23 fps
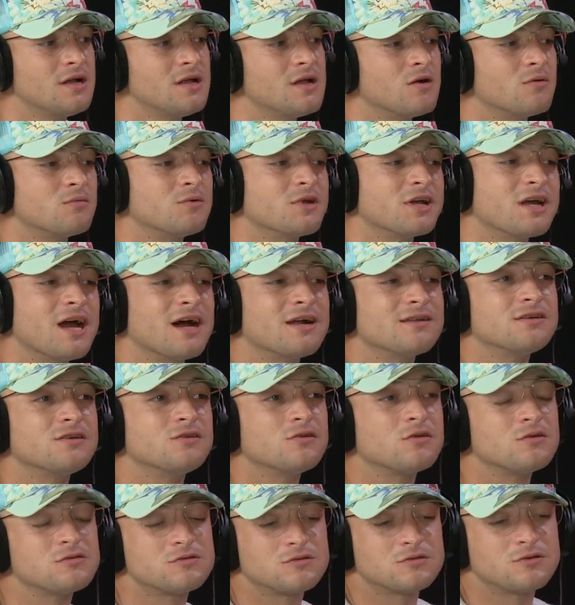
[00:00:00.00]
regarding
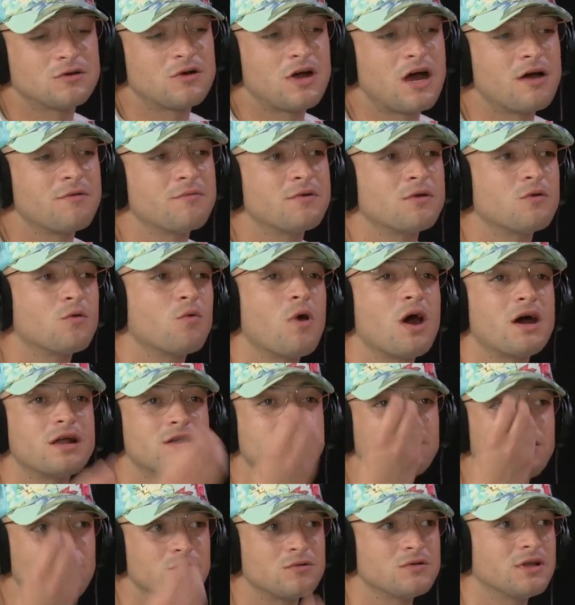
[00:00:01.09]
also having one
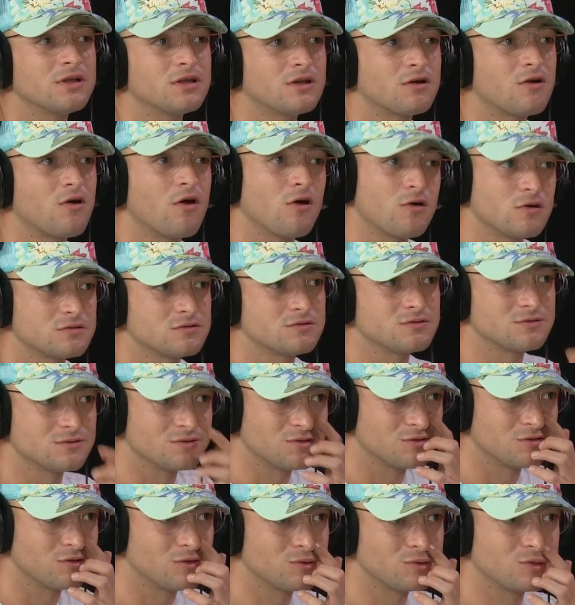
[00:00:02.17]
only cause.
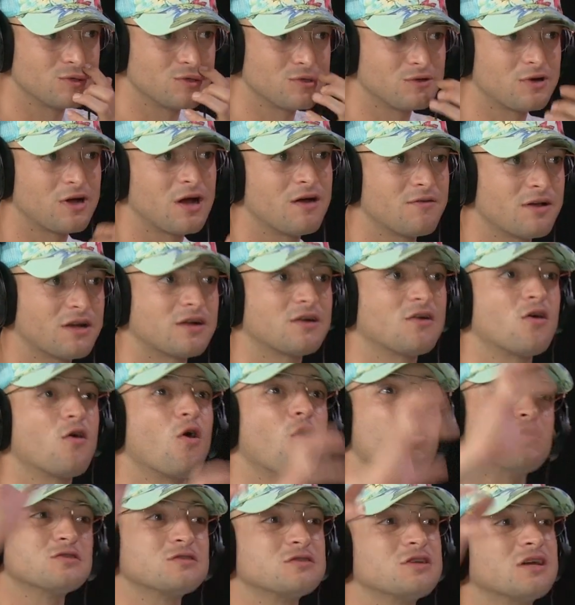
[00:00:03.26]
You don't have a
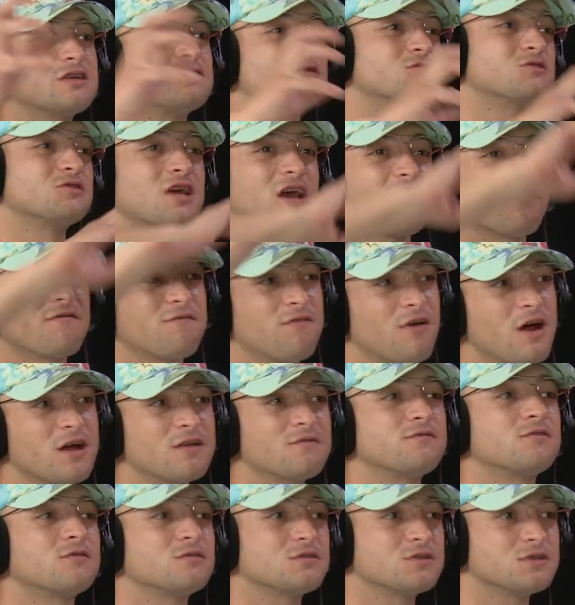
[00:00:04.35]
cause that you say I fight
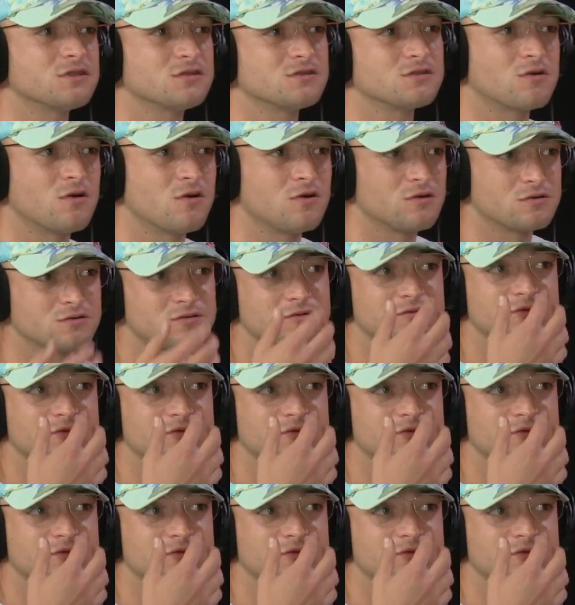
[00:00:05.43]
for this cause.